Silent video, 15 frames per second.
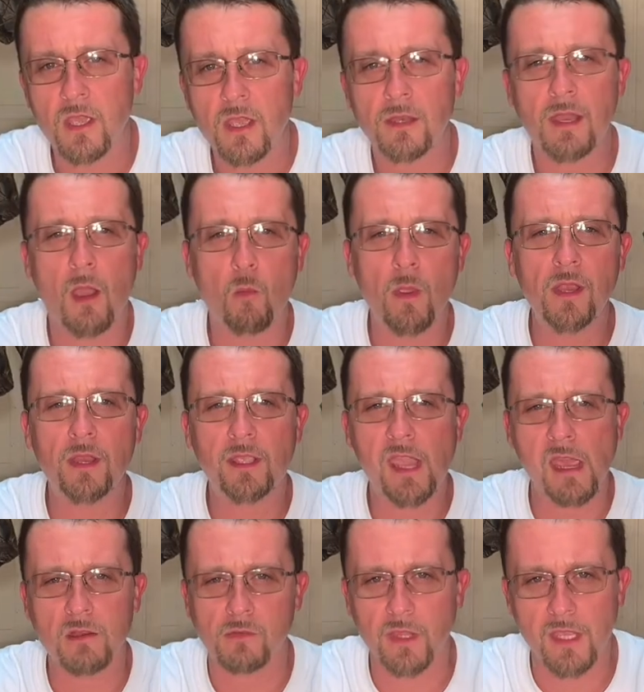Now, when to
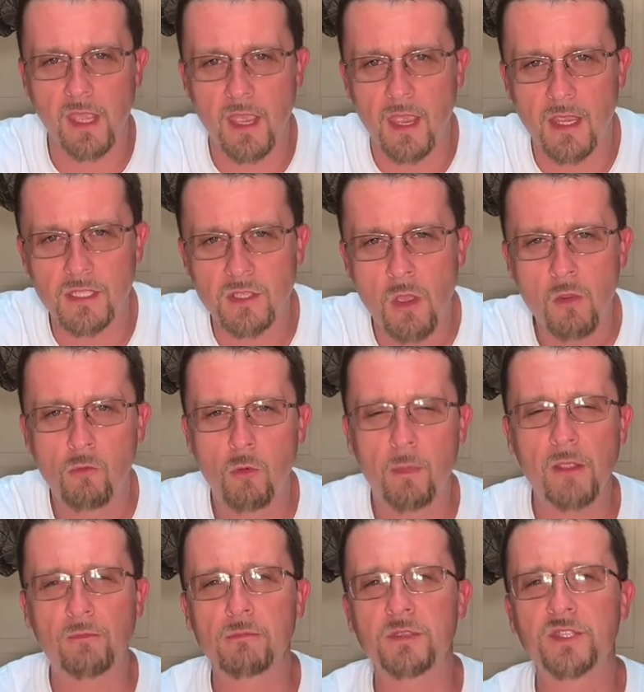candle the eggs will
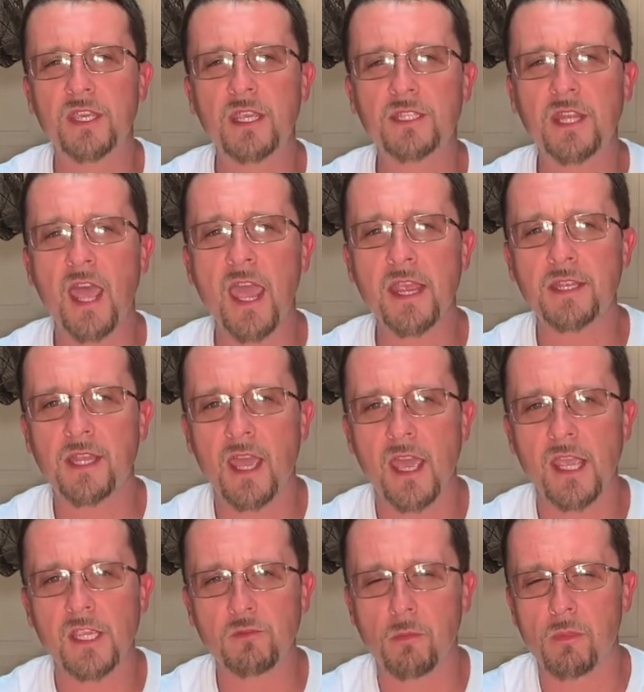be from 6 to 8
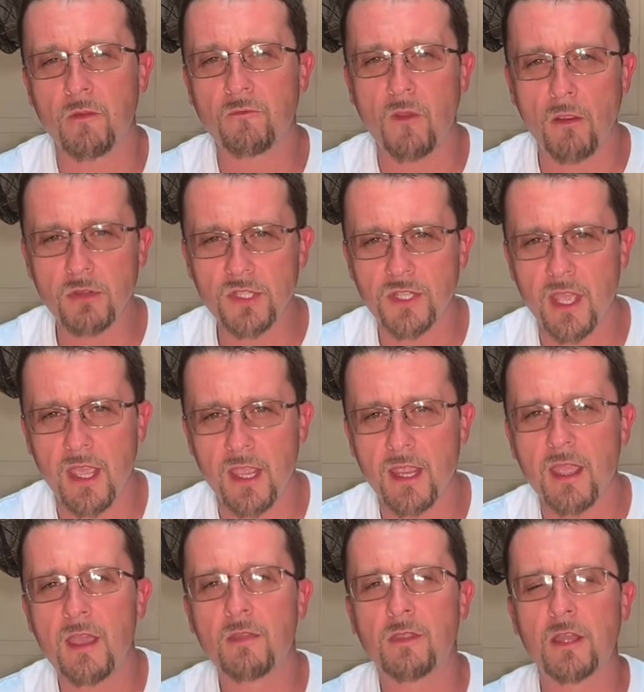days from the first
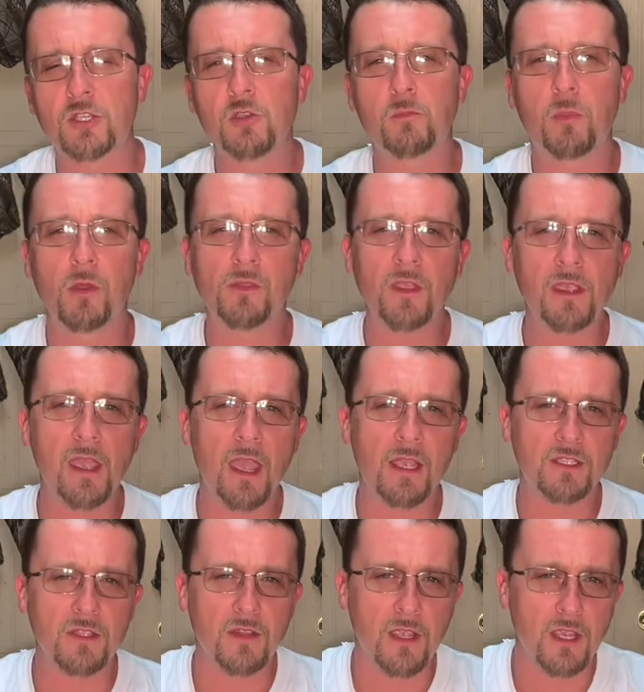day that you put the
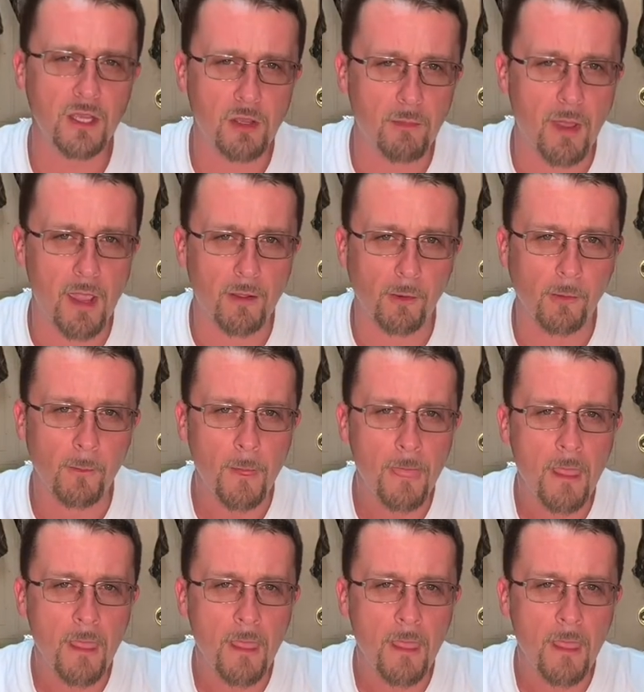eggs in the incubator.